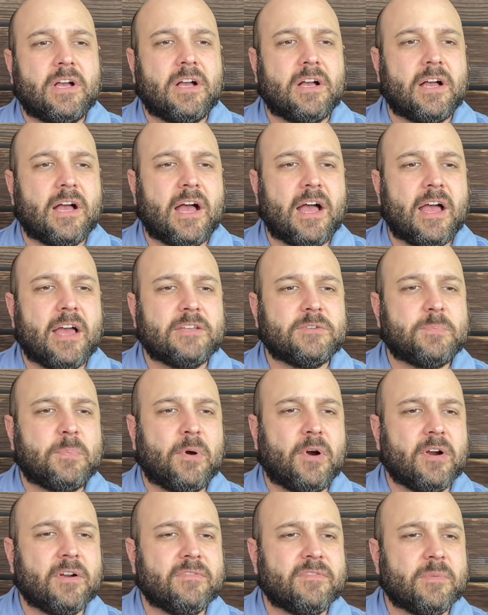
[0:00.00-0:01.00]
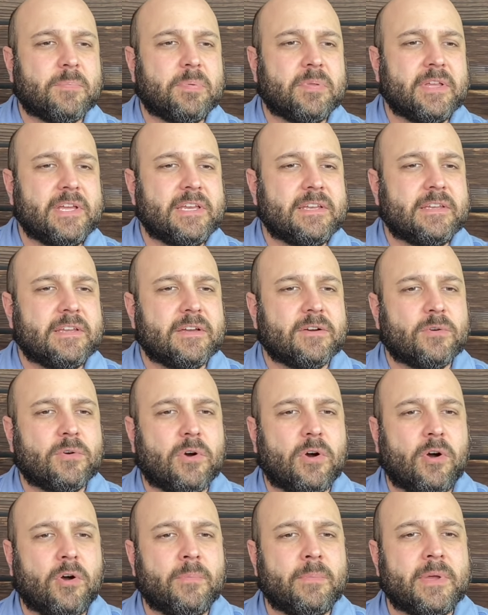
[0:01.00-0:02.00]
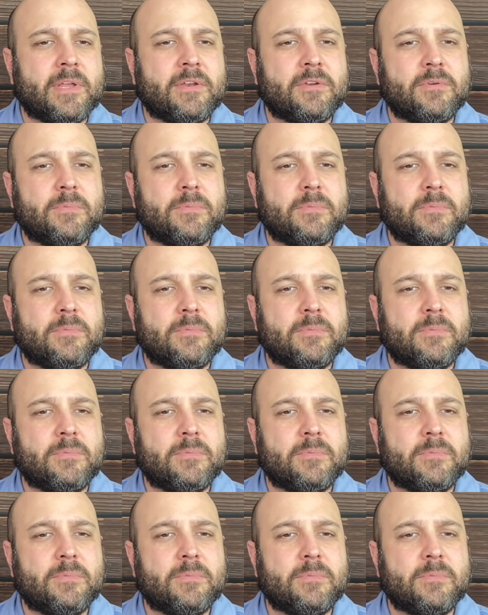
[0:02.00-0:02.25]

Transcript: As part of a plea deal, Coleman,